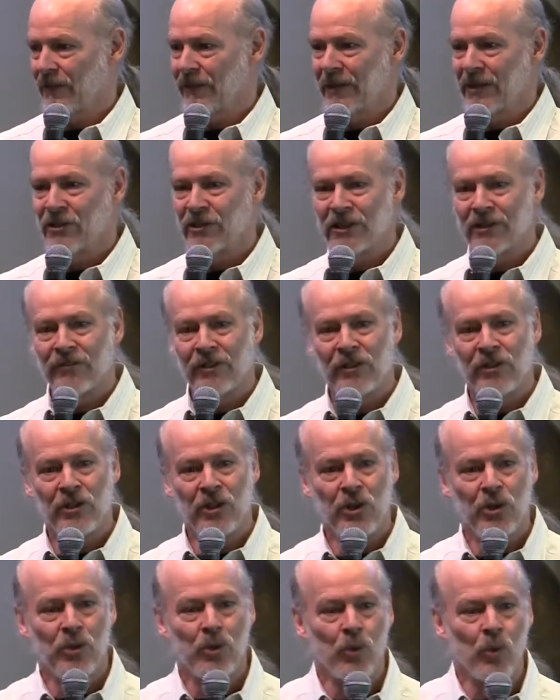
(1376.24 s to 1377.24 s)
They don't even
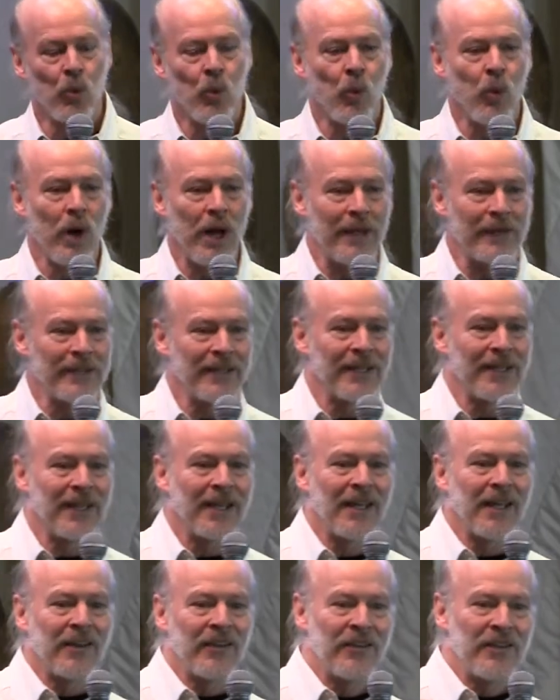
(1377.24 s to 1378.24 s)
know what
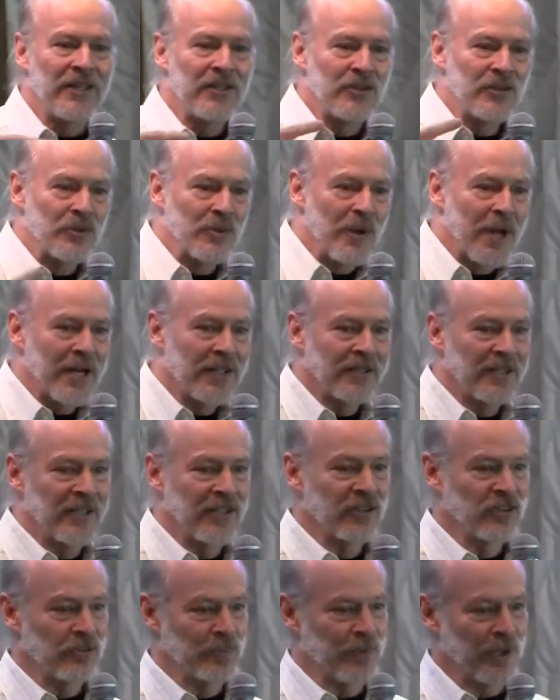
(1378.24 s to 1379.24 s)
the direct
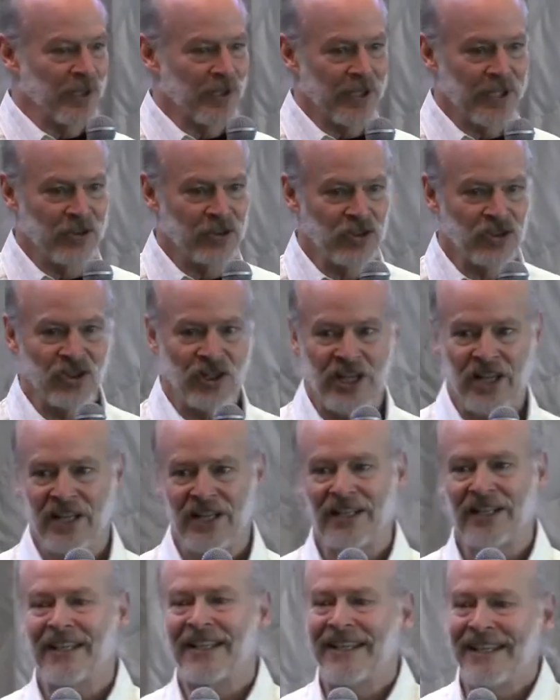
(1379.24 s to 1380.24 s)
experience
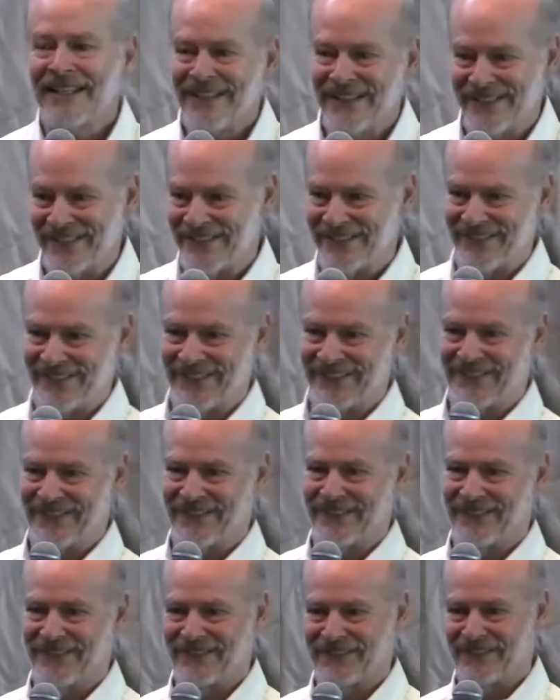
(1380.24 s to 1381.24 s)
channel
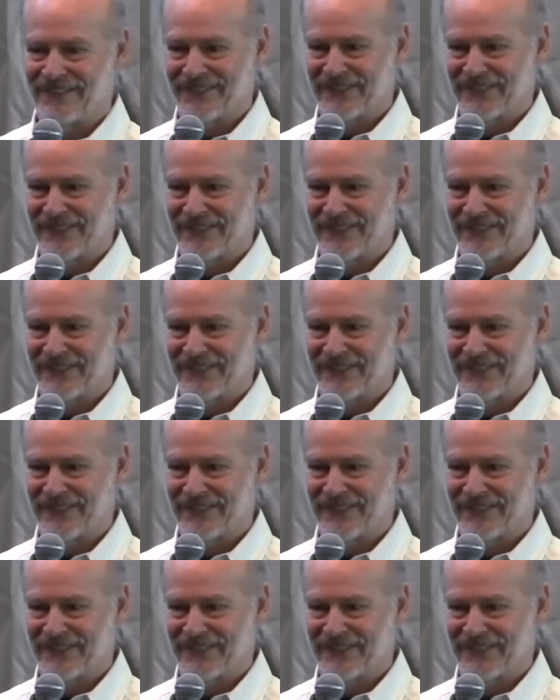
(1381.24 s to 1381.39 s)
is.